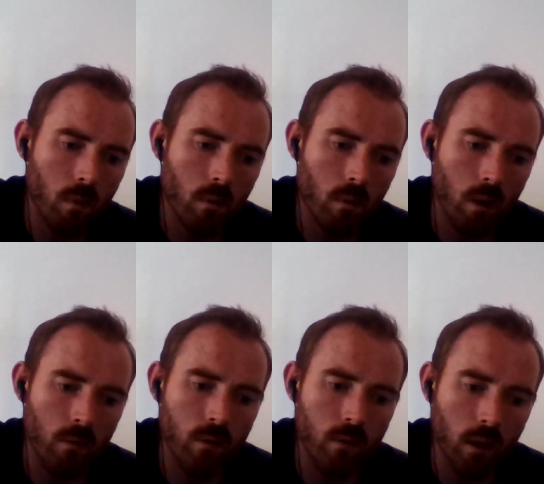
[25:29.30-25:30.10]

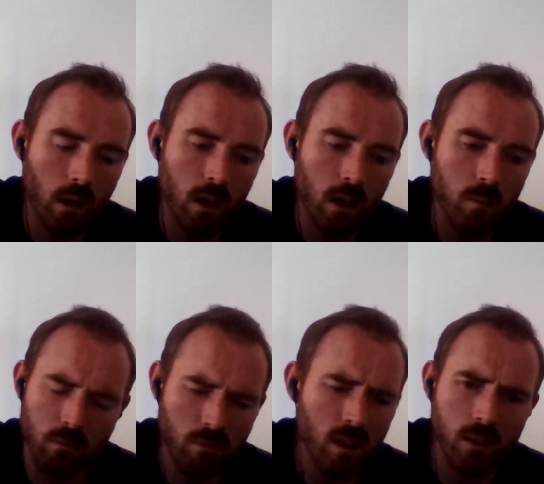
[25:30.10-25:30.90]
every engagement,
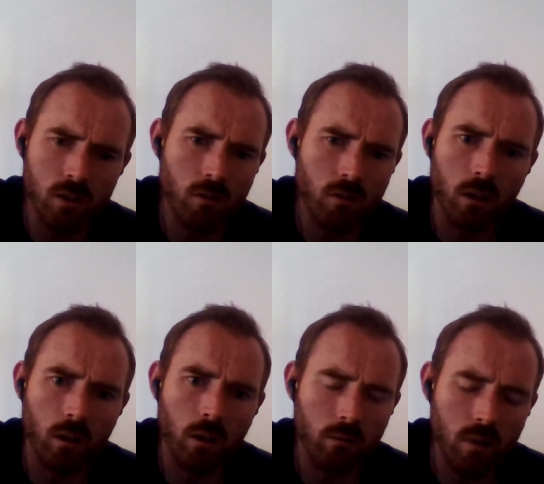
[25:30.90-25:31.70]
really strong guy,
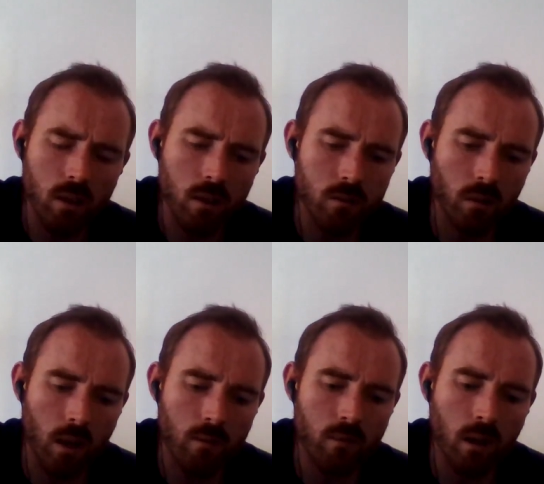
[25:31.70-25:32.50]
really strong.
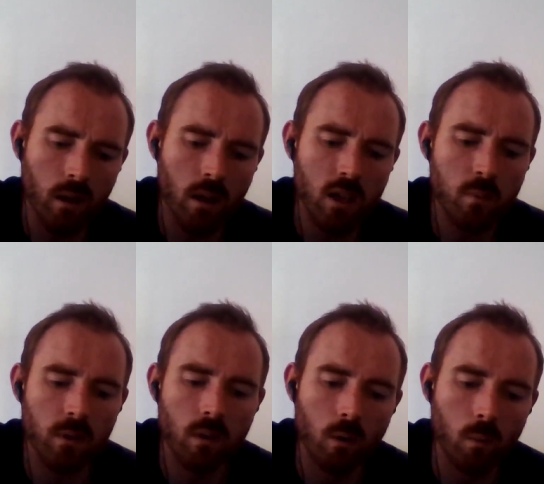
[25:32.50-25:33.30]
Every engagement,
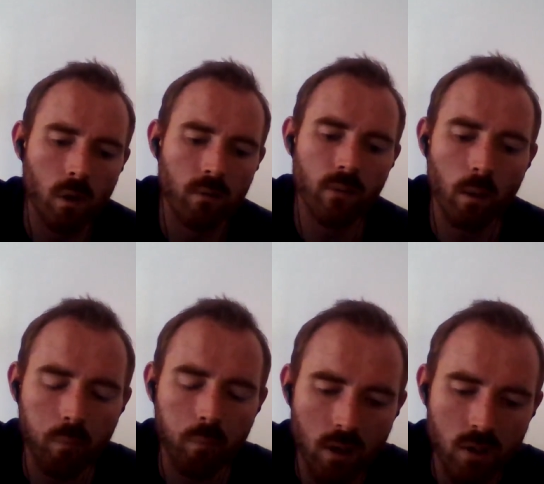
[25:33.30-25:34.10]
though, when he felt
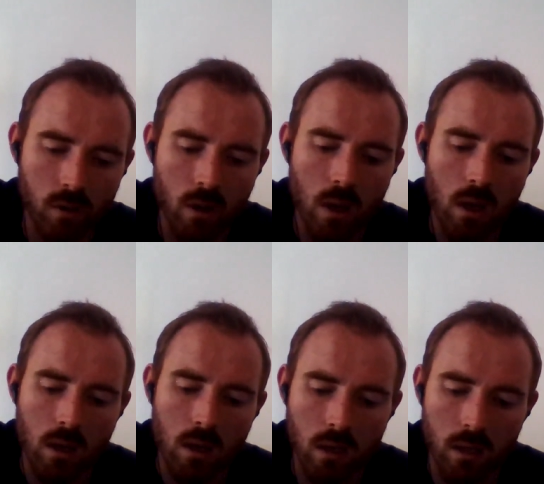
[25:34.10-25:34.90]
pressure,
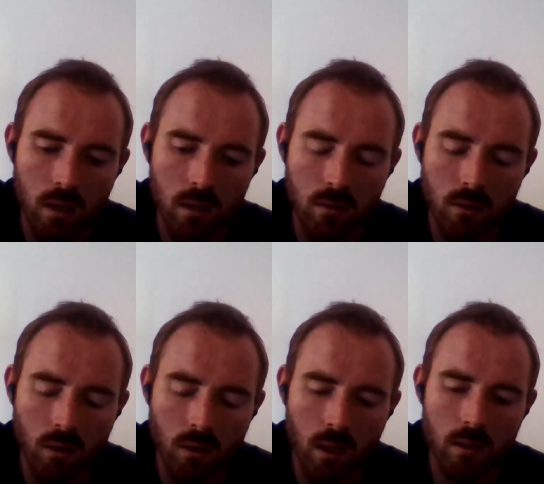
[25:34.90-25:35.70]
he took
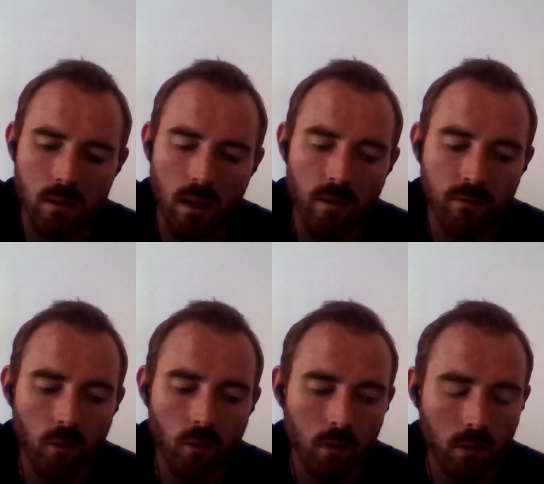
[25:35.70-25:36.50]
his left foot,
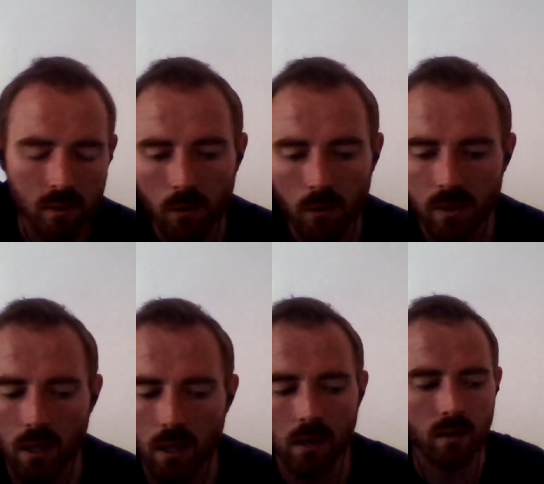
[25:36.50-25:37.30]
he was a loose head,
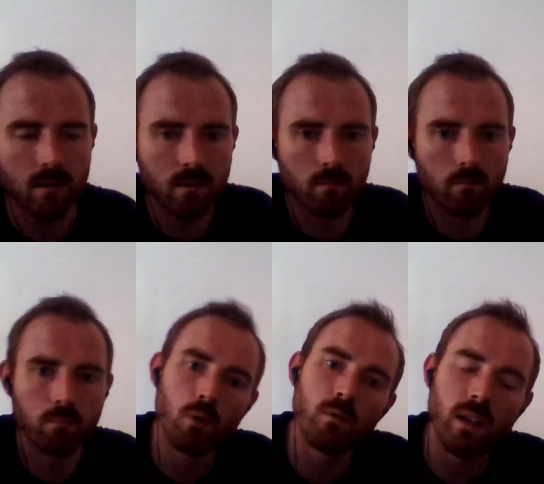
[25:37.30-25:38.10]
and he
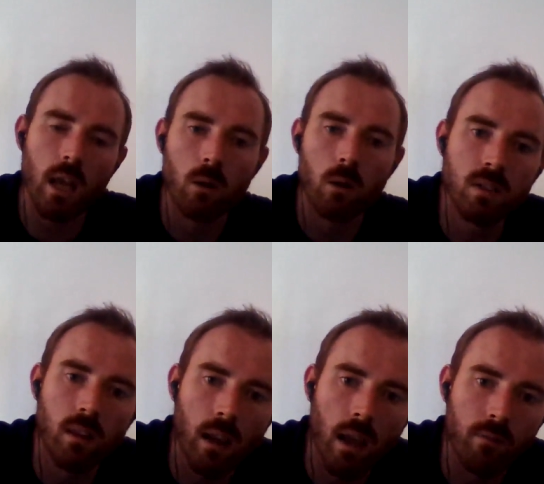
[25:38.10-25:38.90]
moved it out to the
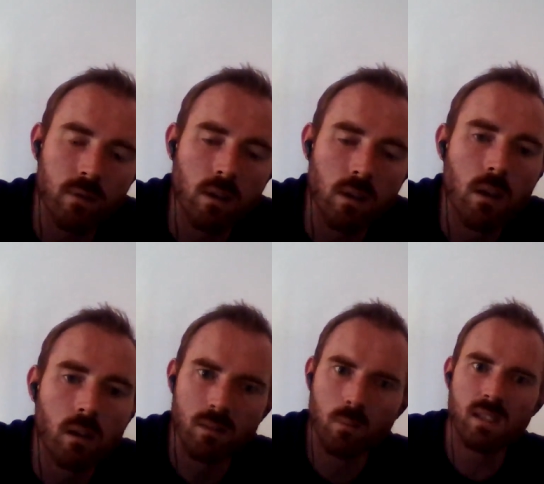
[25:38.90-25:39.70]
left because
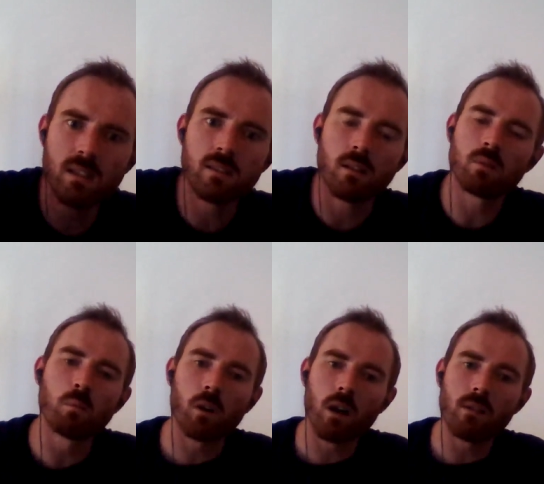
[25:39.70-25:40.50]
it was easier, it was more
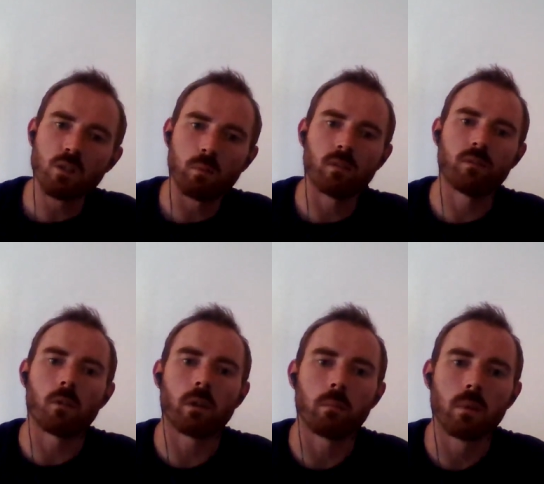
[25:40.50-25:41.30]
comfortable for
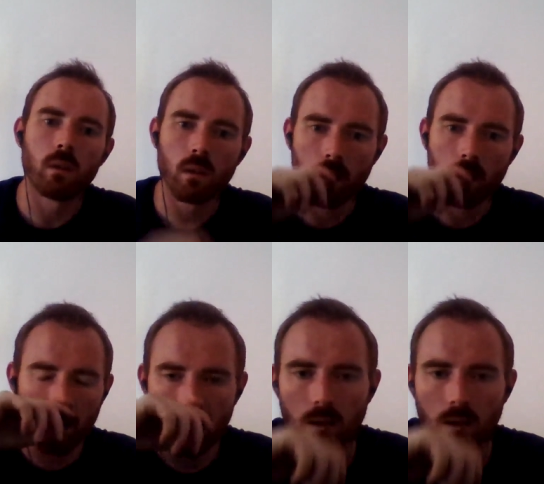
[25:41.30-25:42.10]
him.
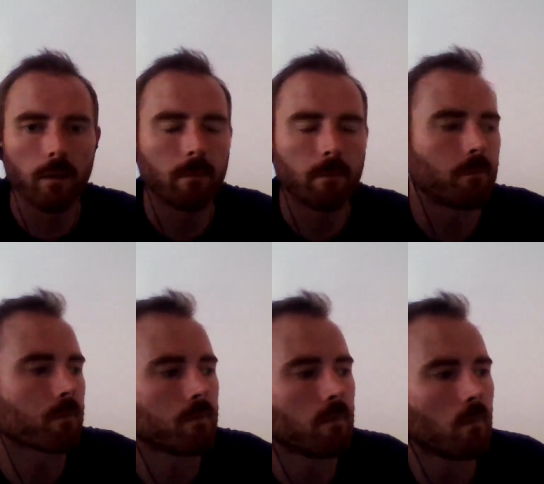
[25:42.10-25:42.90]
Um,
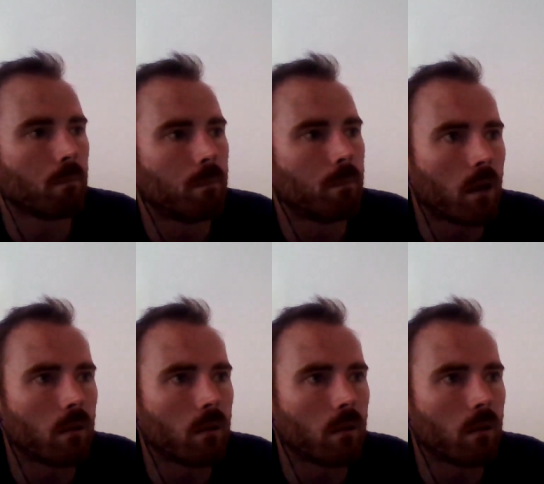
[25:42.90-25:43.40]
but